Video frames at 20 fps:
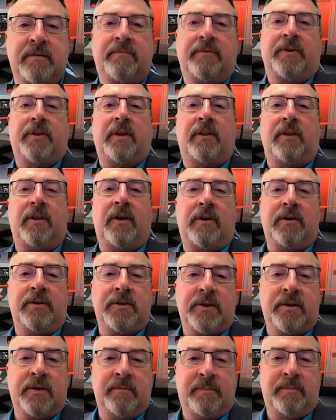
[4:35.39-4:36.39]
for the
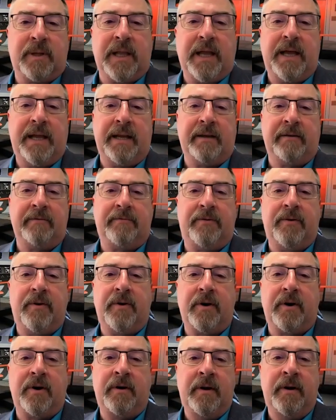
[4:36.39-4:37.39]
long-term planning
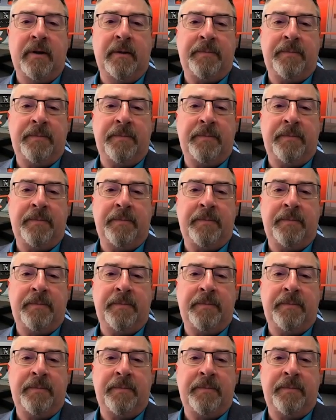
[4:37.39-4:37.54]
for